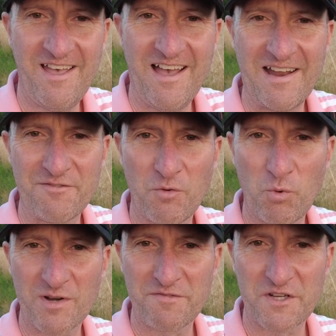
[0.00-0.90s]
And for
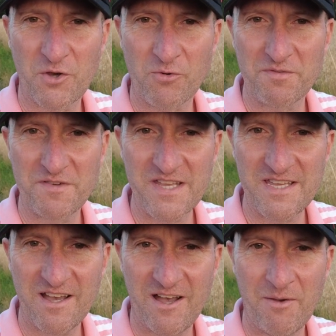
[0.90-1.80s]
woodland
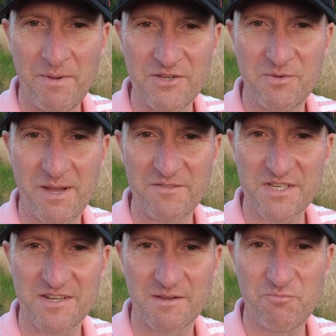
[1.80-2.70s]
photography, as you may have
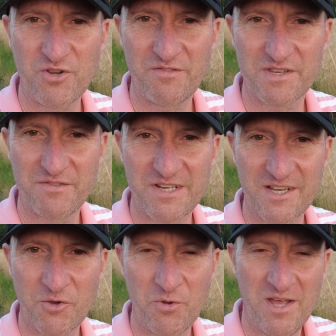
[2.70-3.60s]
seen in the previous
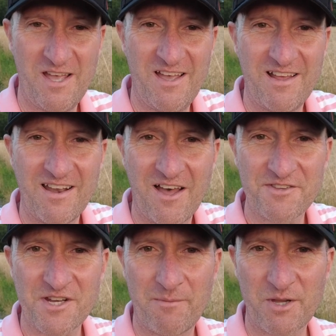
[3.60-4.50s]
video,
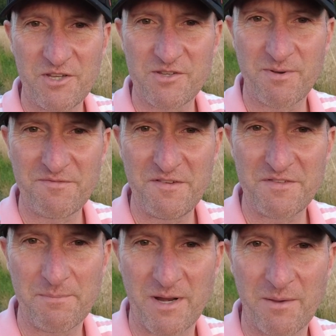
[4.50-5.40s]
last time I used my
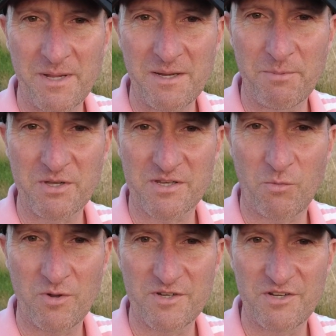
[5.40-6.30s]
50mm because I
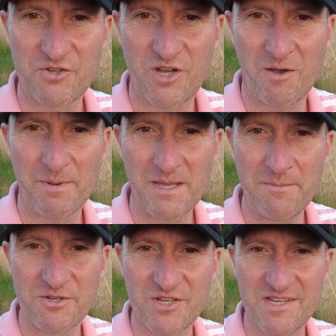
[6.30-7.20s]
wanted sharper
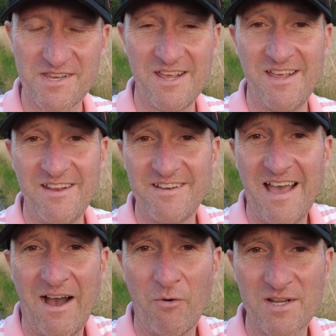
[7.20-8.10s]
images.
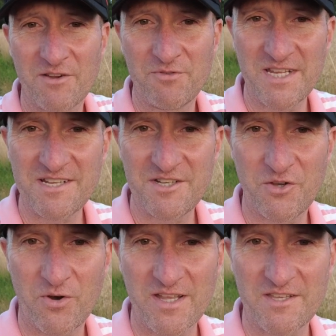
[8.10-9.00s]
Now I don't need
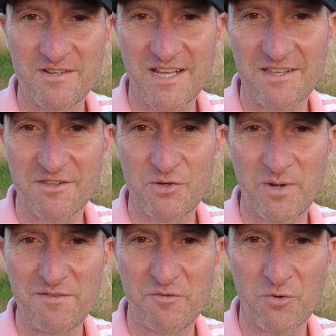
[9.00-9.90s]
to. I can take the
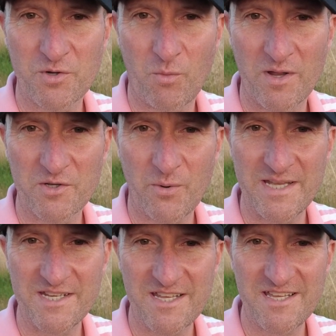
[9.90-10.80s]

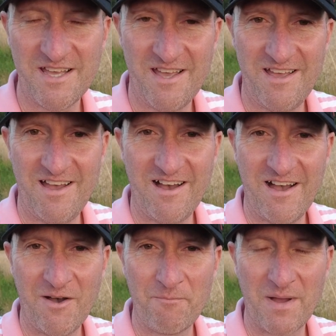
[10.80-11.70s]
24-120
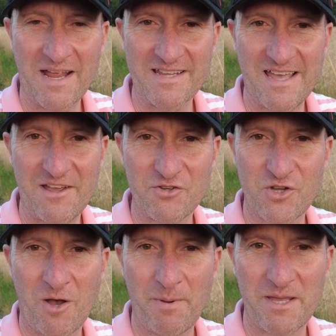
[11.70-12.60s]
and get
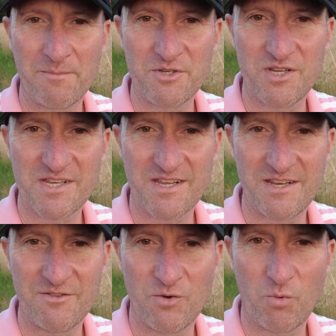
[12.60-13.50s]
sharper images
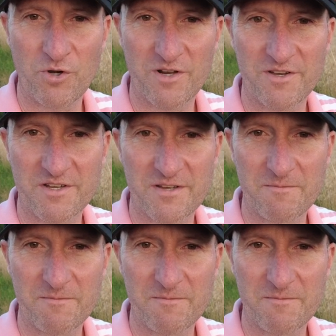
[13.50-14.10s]
in the woodland.